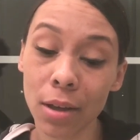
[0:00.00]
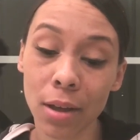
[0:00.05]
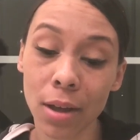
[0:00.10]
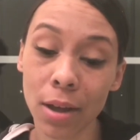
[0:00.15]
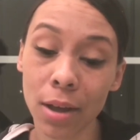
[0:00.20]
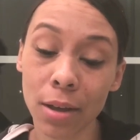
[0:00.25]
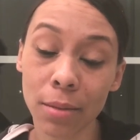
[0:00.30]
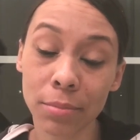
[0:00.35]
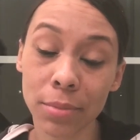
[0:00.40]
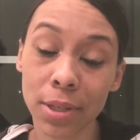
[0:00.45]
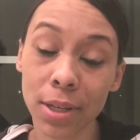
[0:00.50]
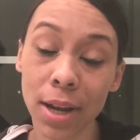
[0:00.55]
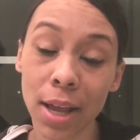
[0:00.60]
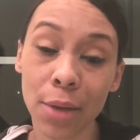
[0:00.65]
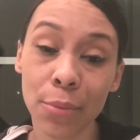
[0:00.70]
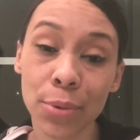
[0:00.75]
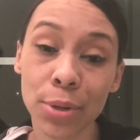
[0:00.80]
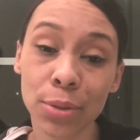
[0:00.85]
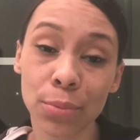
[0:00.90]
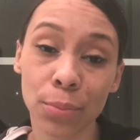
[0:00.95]

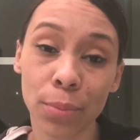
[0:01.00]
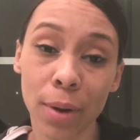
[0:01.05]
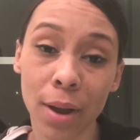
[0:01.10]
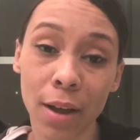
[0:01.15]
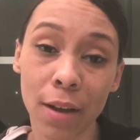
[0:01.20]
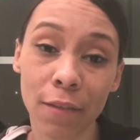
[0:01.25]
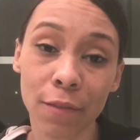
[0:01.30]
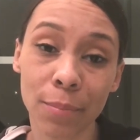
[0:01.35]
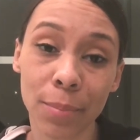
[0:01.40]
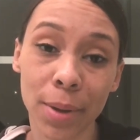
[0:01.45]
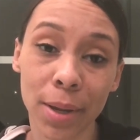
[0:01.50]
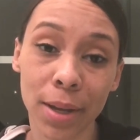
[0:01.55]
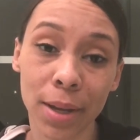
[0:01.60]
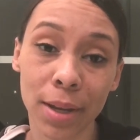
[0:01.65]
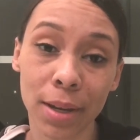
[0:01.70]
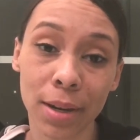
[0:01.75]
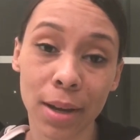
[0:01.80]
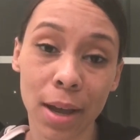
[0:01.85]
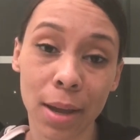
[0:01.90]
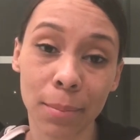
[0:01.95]
Today was rough,
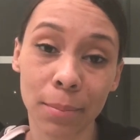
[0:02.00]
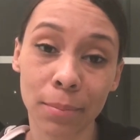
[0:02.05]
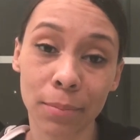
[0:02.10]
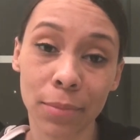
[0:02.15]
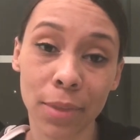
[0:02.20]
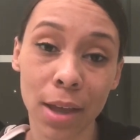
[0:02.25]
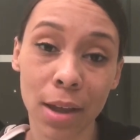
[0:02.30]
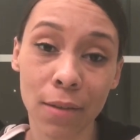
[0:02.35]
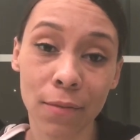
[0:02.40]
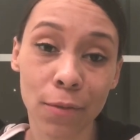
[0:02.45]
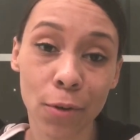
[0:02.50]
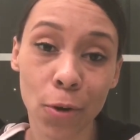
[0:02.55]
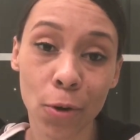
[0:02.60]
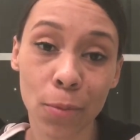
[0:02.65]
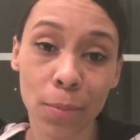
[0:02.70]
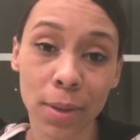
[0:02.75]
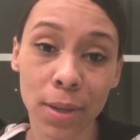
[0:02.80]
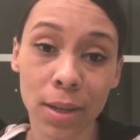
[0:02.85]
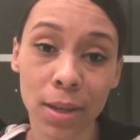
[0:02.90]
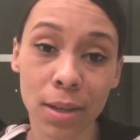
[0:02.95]
but I'm
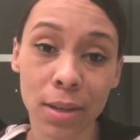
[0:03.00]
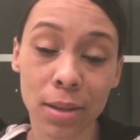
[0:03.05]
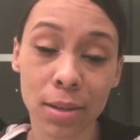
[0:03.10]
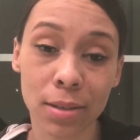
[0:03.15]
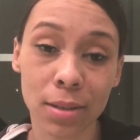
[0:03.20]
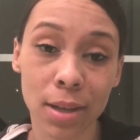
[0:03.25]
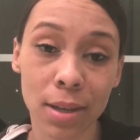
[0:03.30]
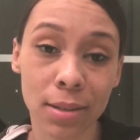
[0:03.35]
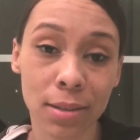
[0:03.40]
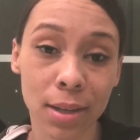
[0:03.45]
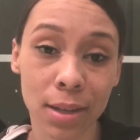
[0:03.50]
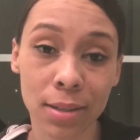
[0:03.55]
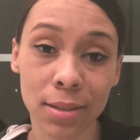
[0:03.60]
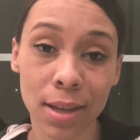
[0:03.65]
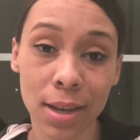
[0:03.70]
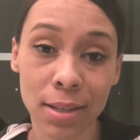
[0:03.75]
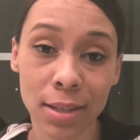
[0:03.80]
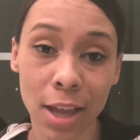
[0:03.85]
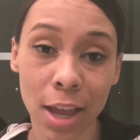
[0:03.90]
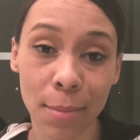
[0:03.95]
thankful because a
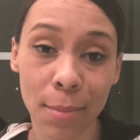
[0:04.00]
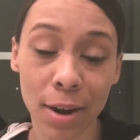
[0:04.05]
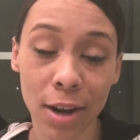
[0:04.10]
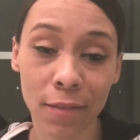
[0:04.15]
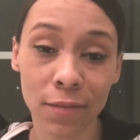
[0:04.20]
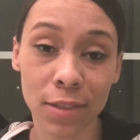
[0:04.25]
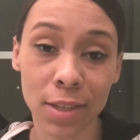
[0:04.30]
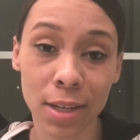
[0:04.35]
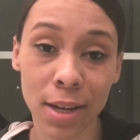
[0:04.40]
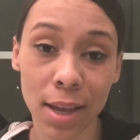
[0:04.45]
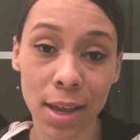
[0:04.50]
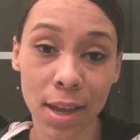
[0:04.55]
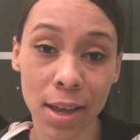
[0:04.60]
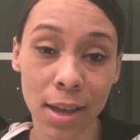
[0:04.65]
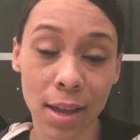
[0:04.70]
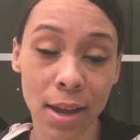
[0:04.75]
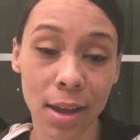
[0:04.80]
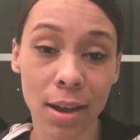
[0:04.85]
success came out of today.